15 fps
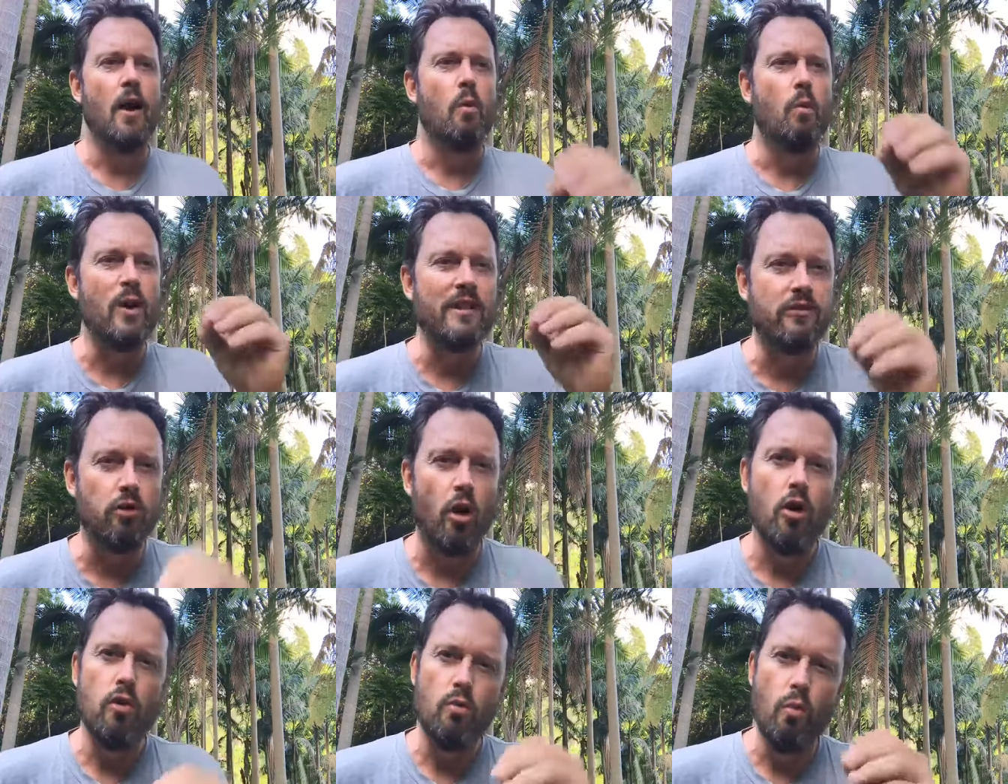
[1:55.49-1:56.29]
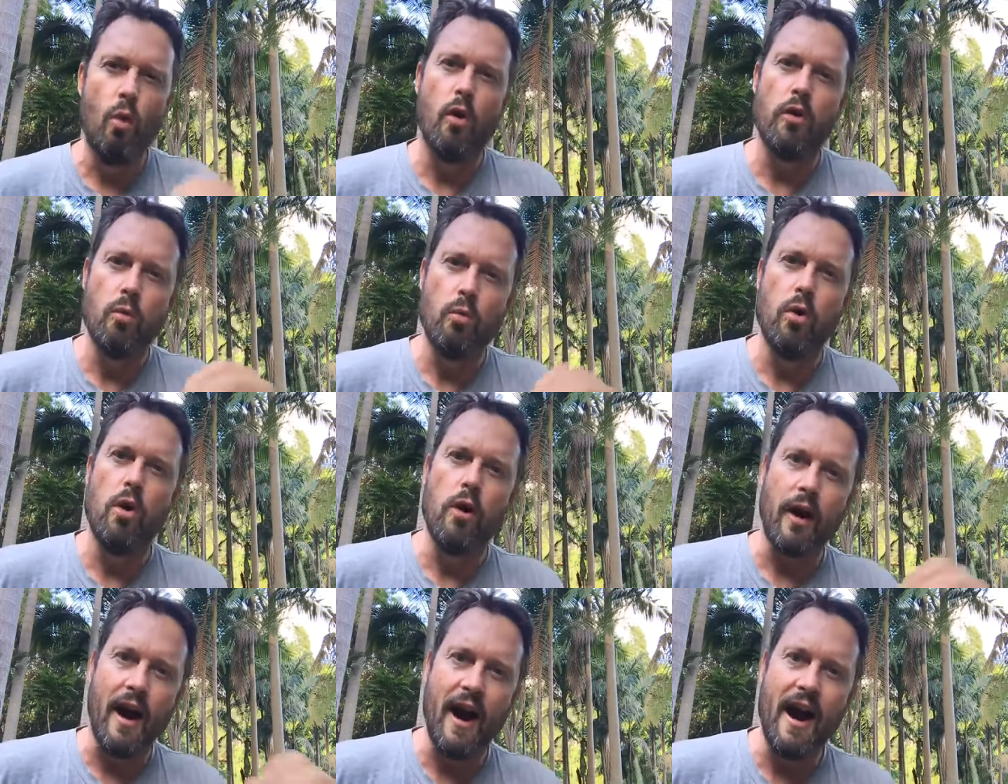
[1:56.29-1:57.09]
We don't want to
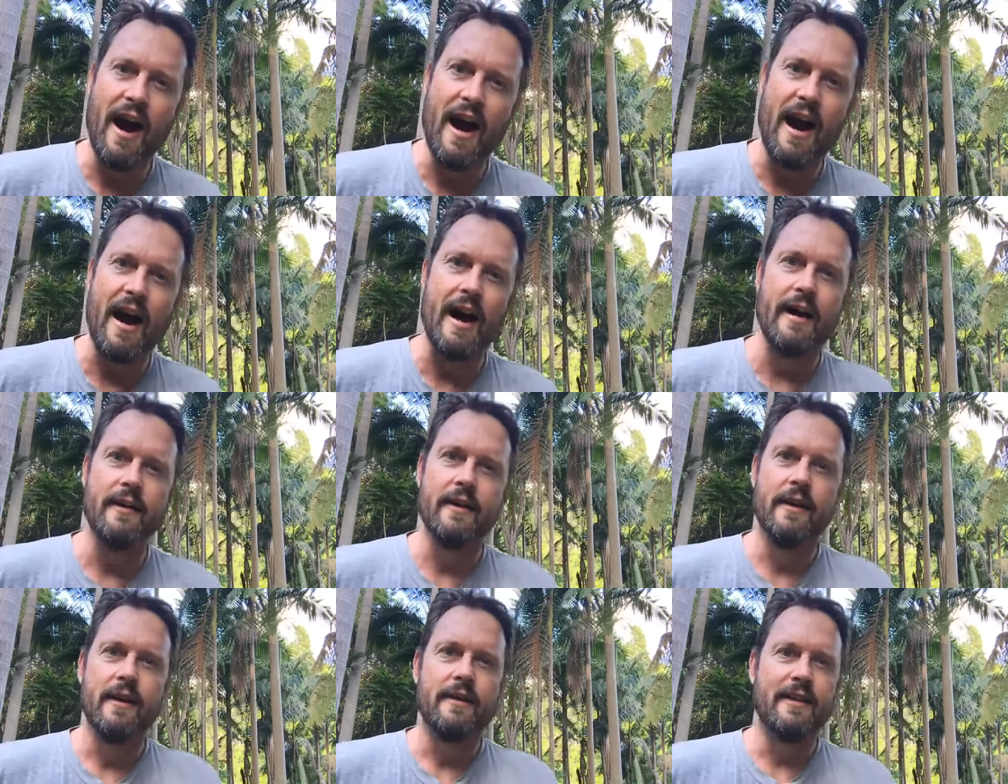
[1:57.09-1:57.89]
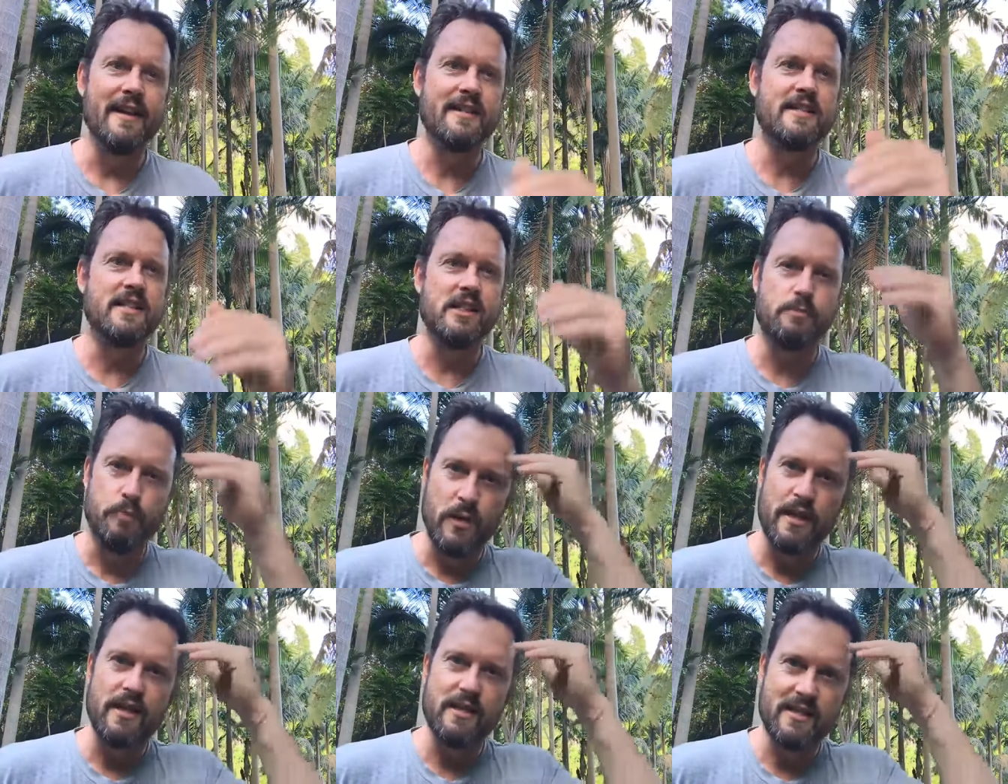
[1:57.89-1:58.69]
work hard. That's just
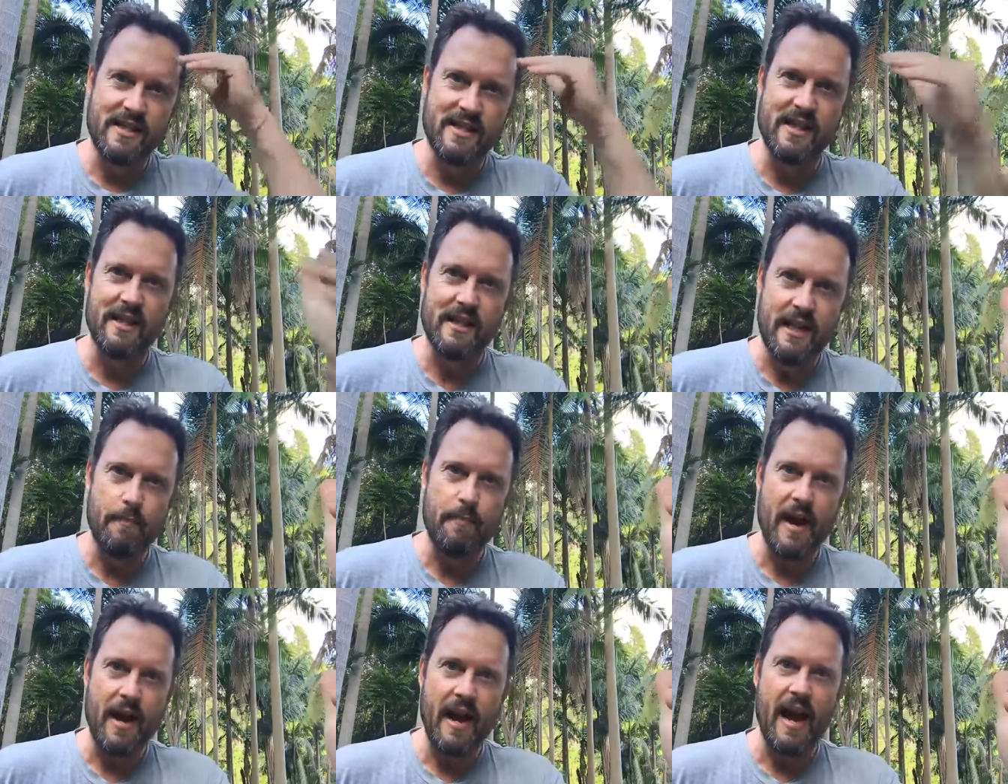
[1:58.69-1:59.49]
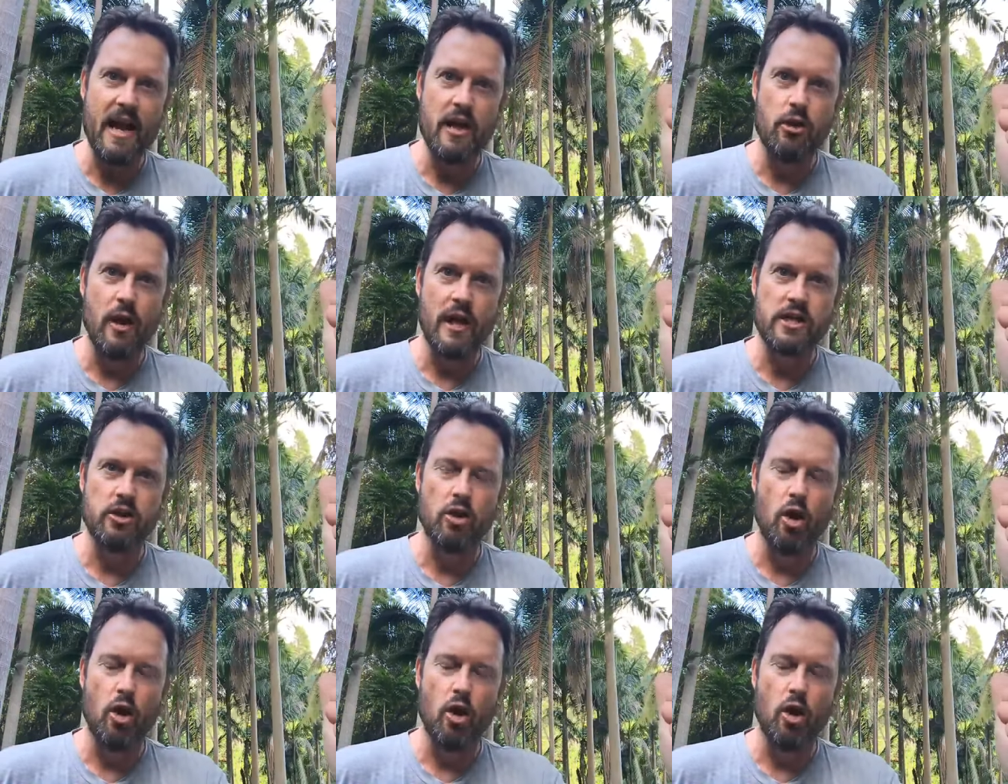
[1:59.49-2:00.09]
being silly about how you're actually